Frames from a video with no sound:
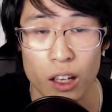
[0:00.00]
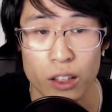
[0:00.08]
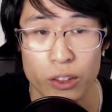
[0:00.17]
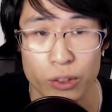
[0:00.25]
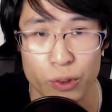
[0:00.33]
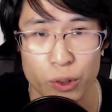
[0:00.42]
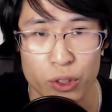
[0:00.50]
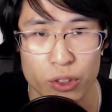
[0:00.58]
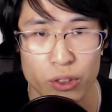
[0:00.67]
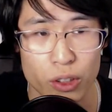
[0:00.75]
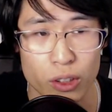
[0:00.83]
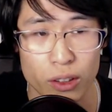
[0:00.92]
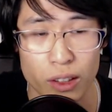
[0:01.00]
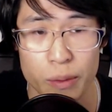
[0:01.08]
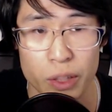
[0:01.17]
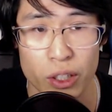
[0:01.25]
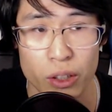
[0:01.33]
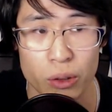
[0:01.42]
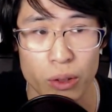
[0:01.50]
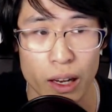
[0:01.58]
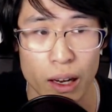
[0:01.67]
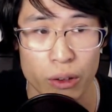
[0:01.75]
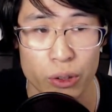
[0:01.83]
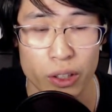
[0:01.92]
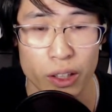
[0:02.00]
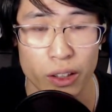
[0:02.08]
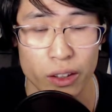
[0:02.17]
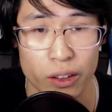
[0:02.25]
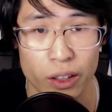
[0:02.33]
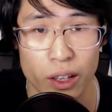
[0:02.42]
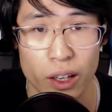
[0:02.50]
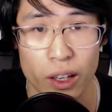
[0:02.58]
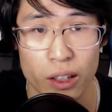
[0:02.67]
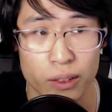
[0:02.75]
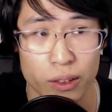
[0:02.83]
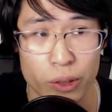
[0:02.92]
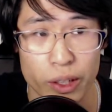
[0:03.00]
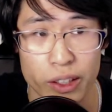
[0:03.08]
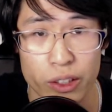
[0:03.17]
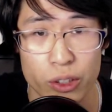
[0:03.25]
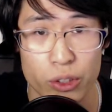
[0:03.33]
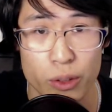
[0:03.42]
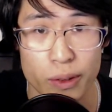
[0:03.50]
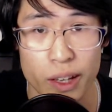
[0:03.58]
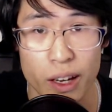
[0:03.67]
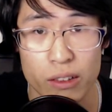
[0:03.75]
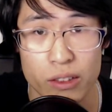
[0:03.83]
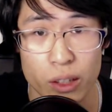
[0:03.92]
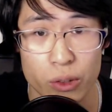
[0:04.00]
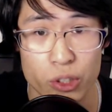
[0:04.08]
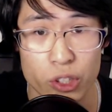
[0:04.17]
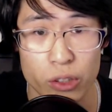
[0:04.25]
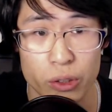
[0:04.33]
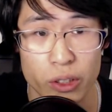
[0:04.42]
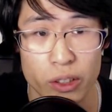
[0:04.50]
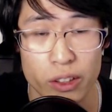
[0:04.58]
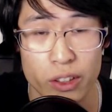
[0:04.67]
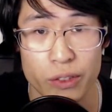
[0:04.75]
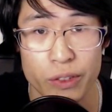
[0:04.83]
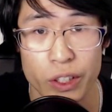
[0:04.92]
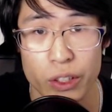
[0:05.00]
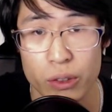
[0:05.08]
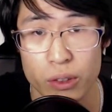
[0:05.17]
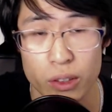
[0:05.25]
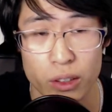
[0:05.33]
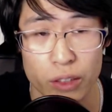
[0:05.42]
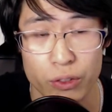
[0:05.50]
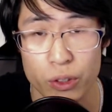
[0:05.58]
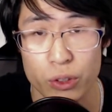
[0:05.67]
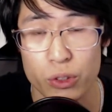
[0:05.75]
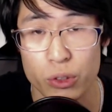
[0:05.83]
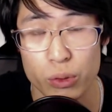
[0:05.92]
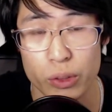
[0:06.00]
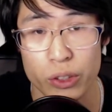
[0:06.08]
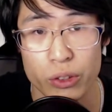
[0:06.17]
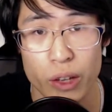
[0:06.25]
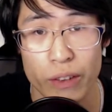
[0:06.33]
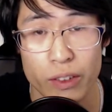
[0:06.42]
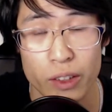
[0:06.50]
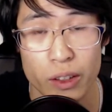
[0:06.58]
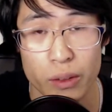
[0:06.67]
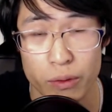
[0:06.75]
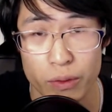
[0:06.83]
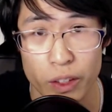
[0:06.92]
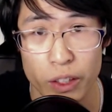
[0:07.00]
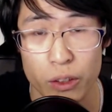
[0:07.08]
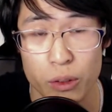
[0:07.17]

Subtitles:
if you want to let me know how you can create a YouTube account, I will show you in another video. If you do want to have that video